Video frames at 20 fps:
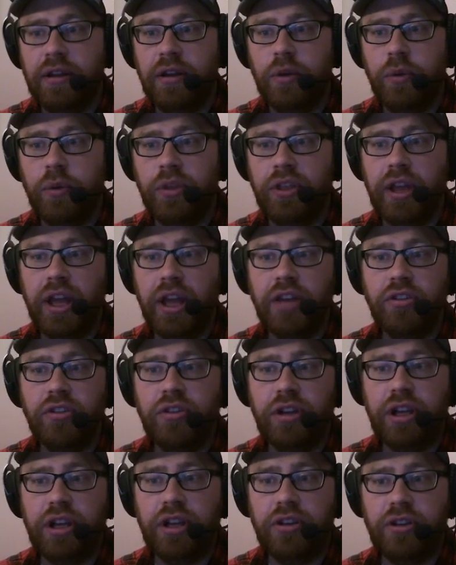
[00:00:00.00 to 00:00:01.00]
with the
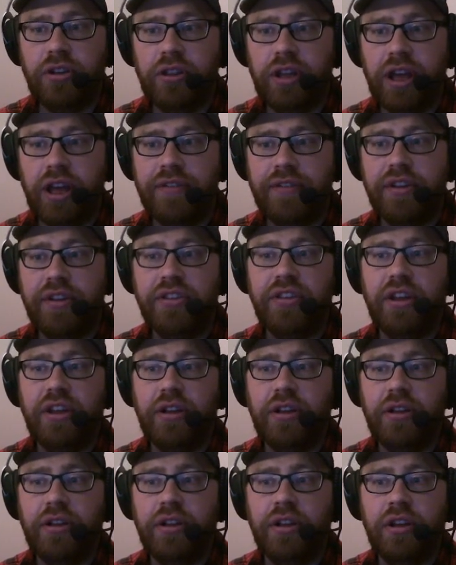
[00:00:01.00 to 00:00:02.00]
entry into the
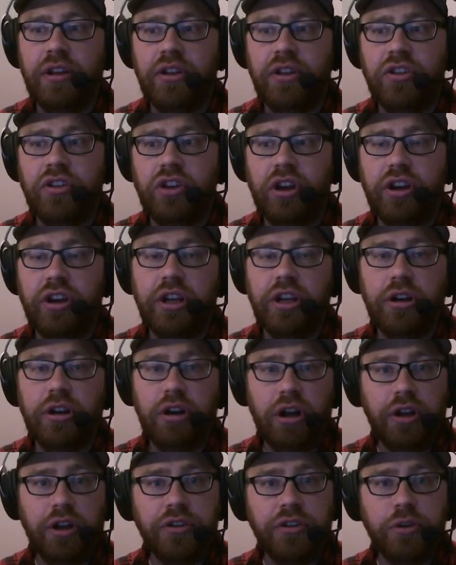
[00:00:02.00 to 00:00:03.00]
FSL, John Deere
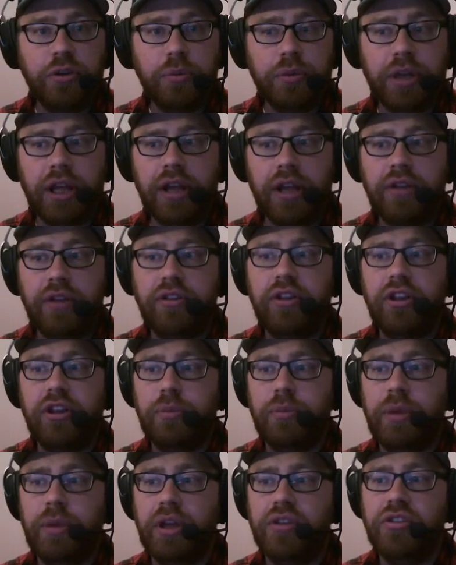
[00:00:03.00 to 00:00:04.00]
also plans the
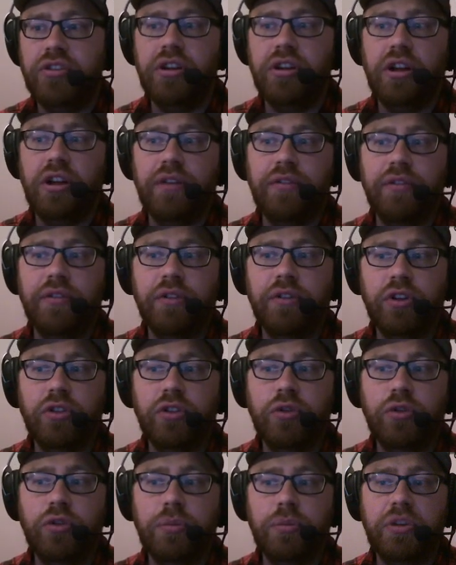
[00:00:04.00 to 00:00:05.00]
expansion of the
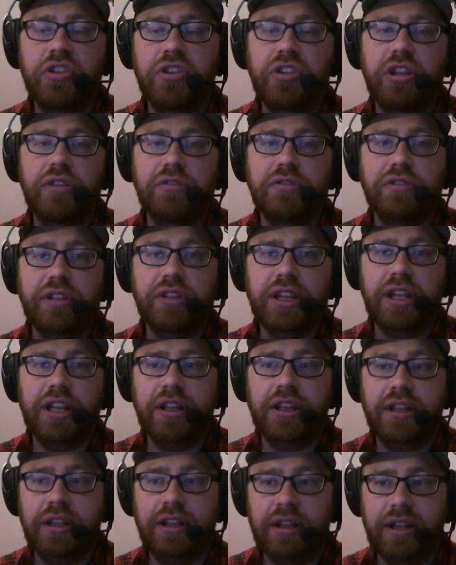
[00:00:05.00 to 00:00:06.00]
virtual machine fleet
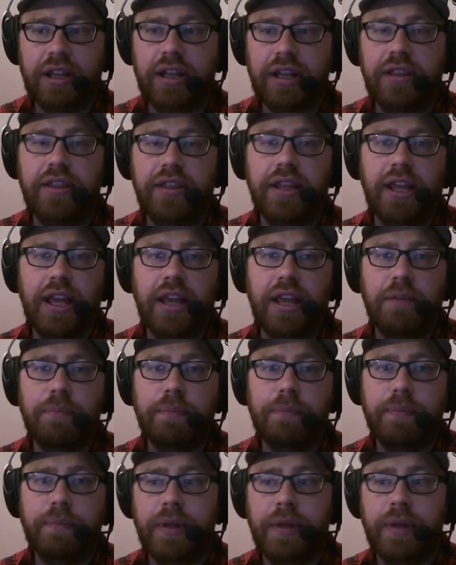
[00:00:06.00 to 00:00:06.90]
in the game.